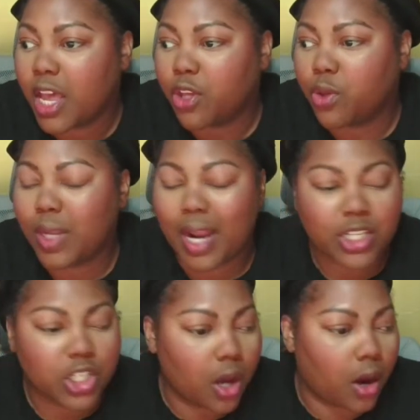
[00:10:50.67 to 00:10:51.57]
you can
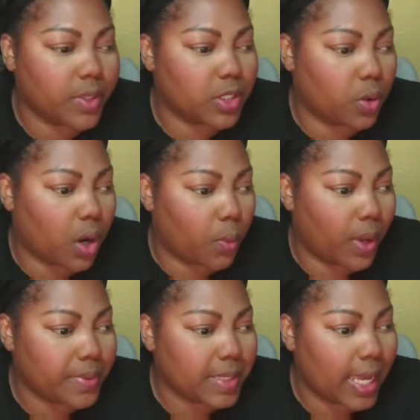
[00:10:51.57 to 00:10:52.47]
actually always go to our
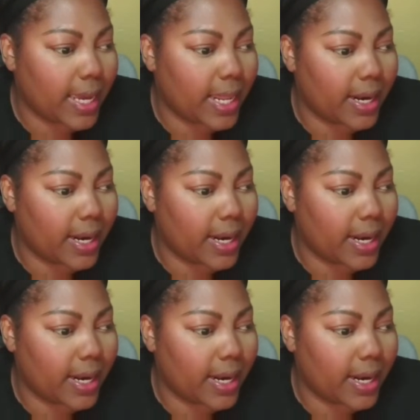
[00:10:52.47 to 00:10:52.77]
website at